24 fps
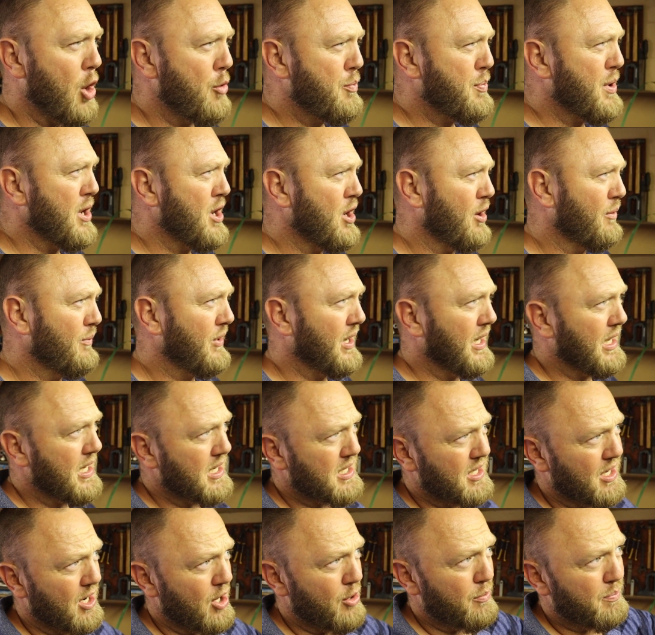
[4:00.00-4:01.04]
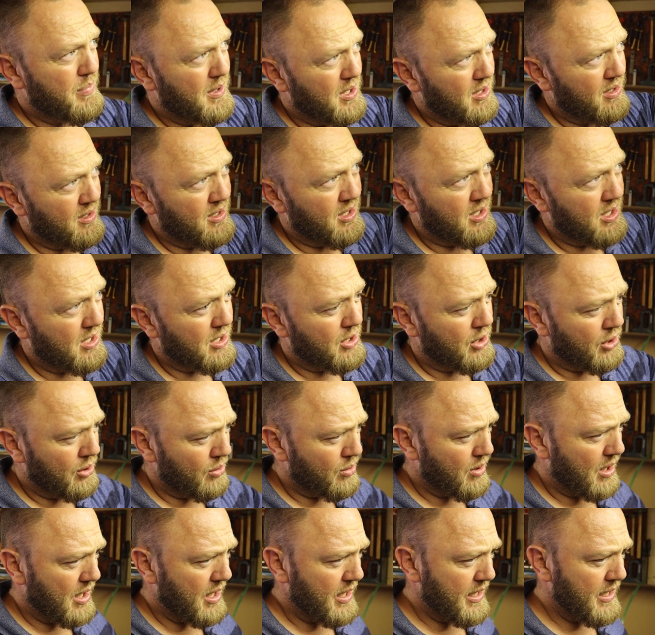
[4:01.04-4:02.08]
open. Hopefully it doesn't open
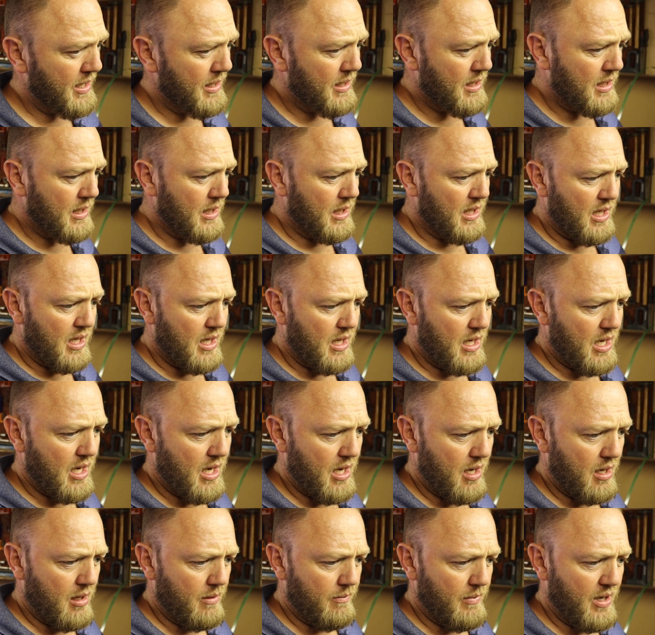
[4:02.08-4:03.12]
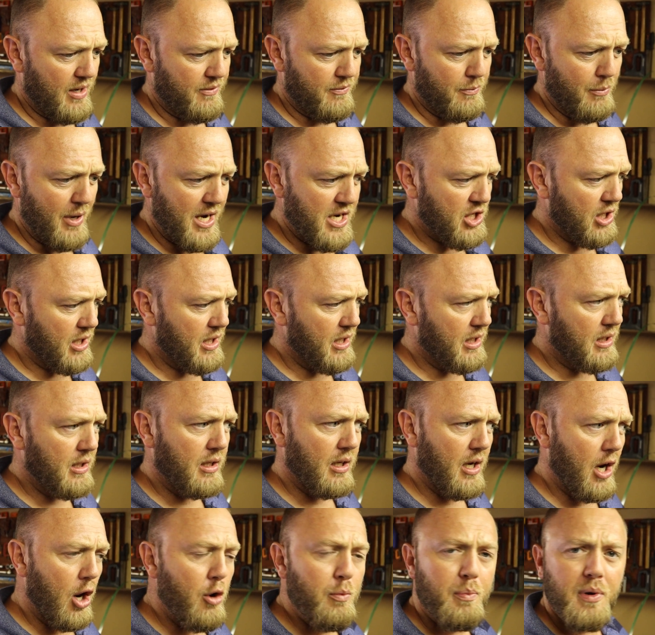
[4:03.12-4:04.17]
too high. I've measured it,
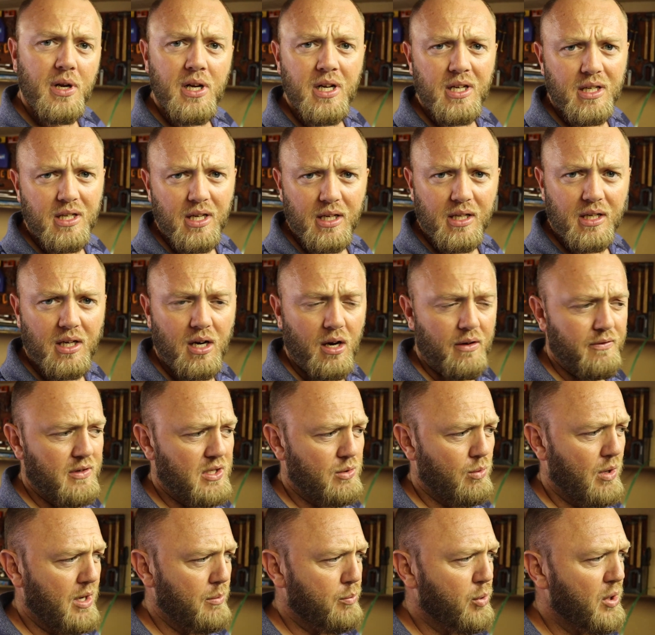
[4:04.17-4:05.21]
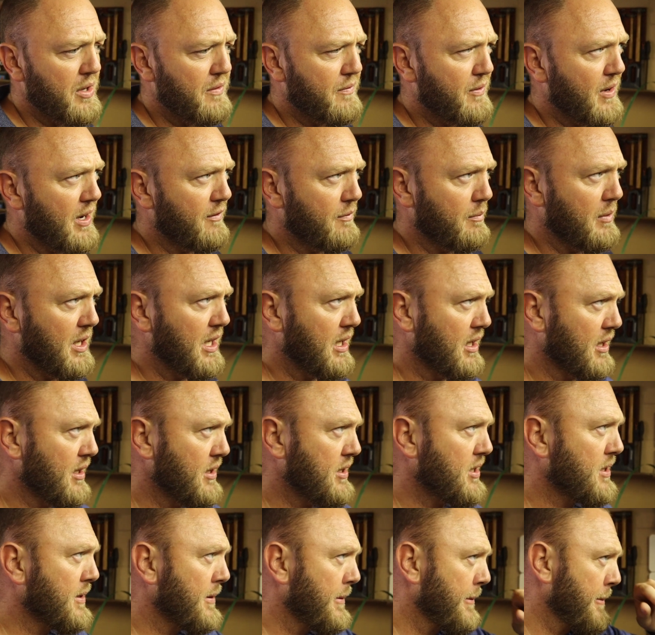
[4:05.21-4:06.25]
it covers 1.5
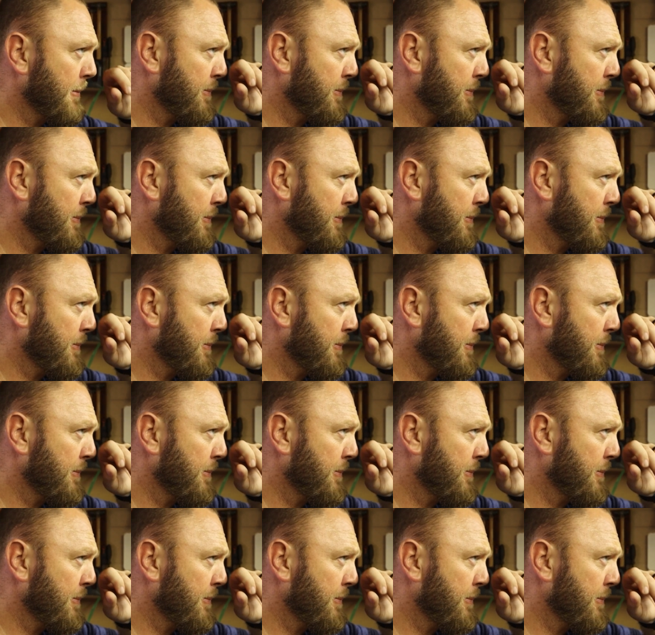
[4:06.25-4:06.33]
meters.